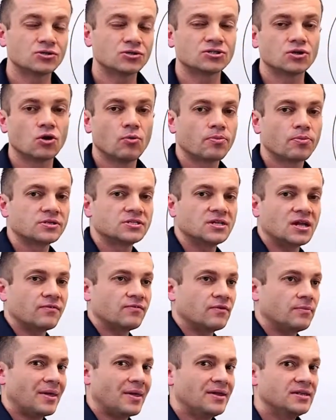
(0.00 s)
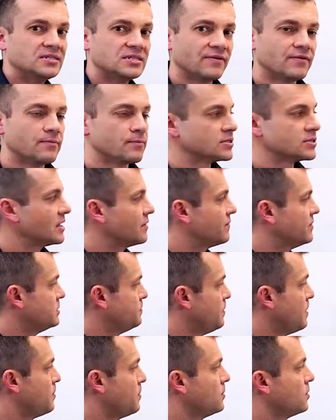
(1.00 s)
or so percent of the 97% of
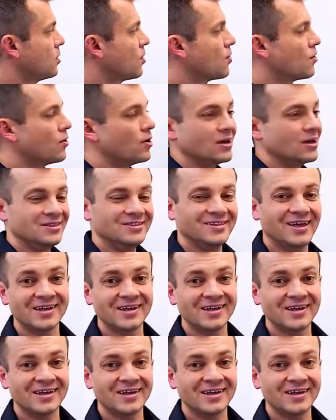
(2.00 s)
these people earn